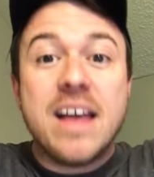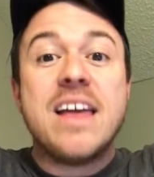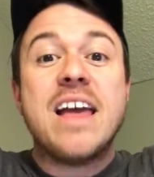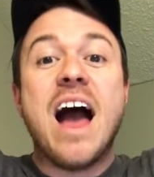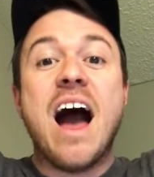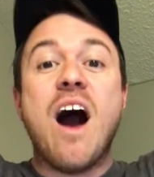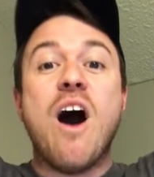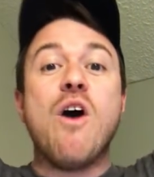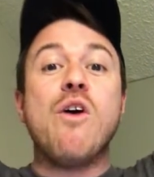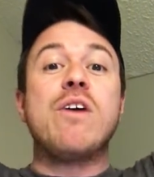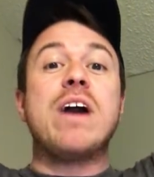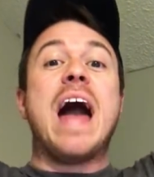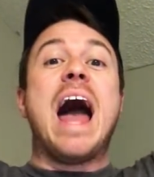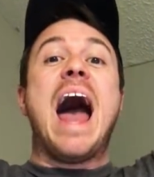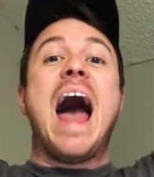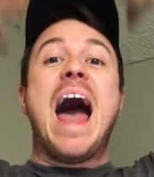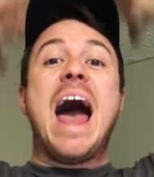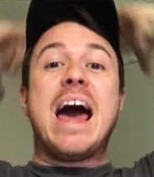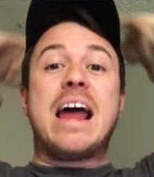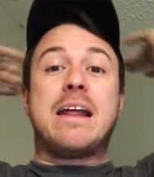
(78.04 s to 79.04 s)
Y'all
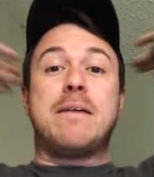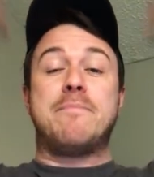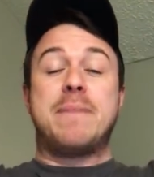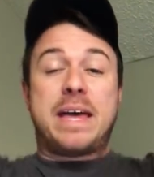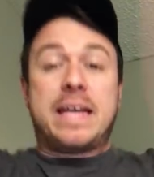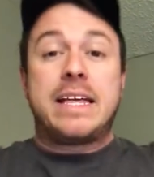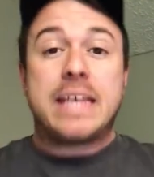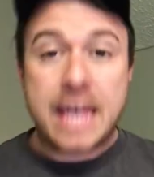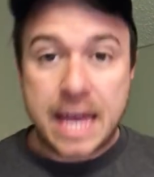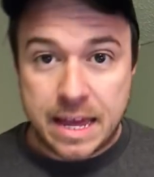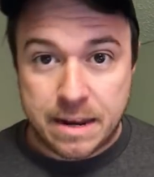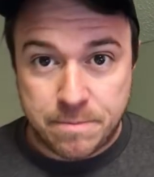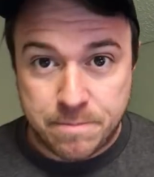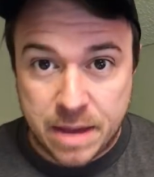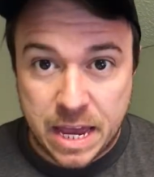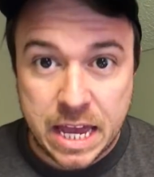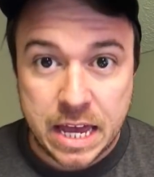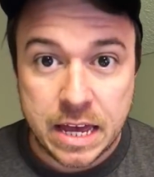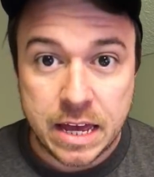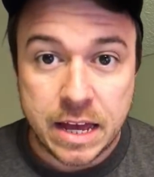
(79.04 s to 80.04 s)
gotta be kidding
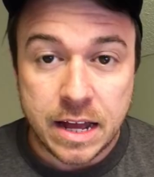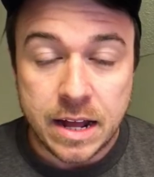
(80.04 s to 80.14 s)
me.